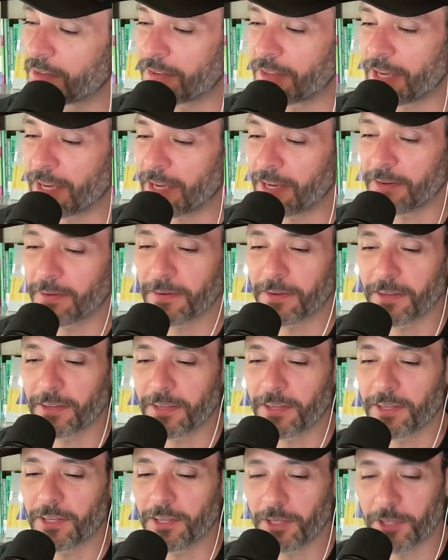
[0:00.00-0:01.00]
that
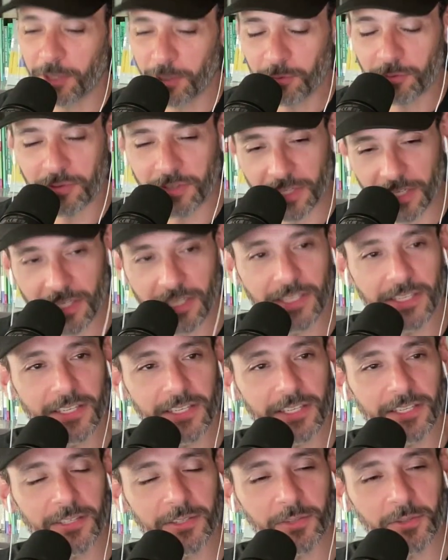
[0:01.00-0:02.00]
you
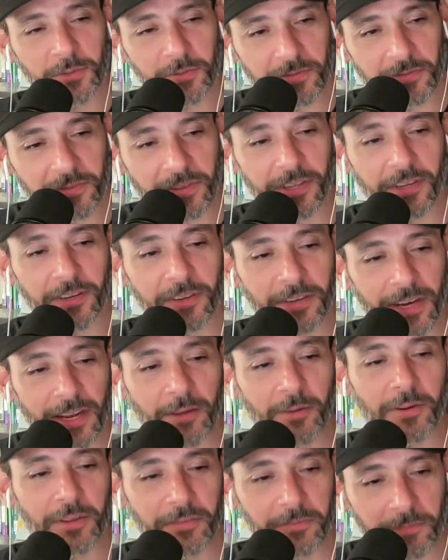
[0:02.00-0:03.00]
need to figure
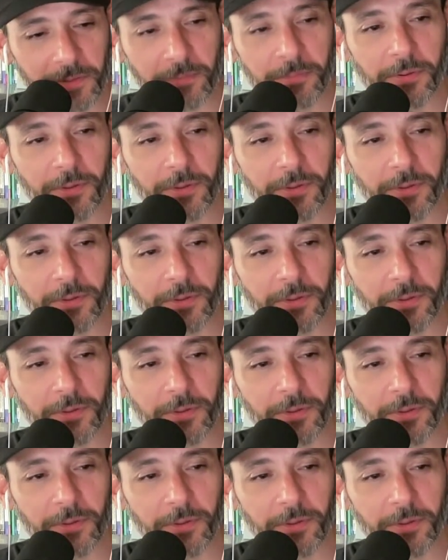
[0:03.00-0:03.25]
out if